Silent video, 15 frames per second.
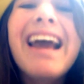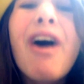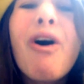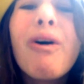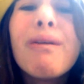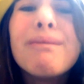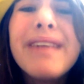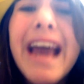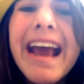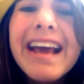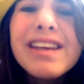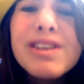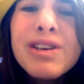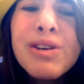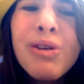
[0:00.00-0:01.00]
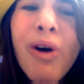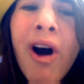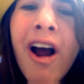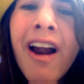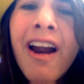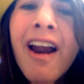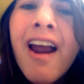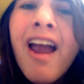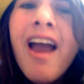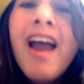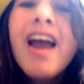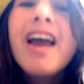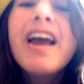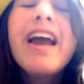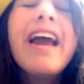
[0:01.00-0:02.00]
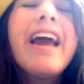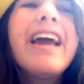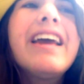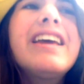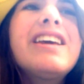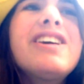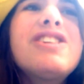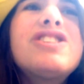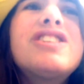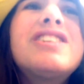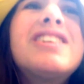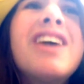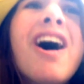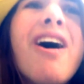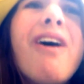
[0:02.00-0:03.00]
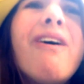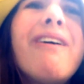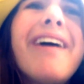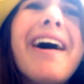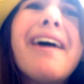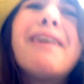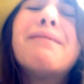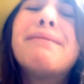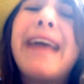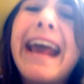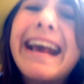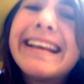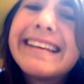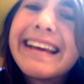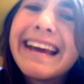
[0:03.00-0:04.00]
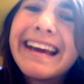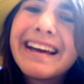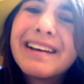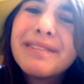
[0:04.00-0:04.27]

how amazing you are? You're so amazing.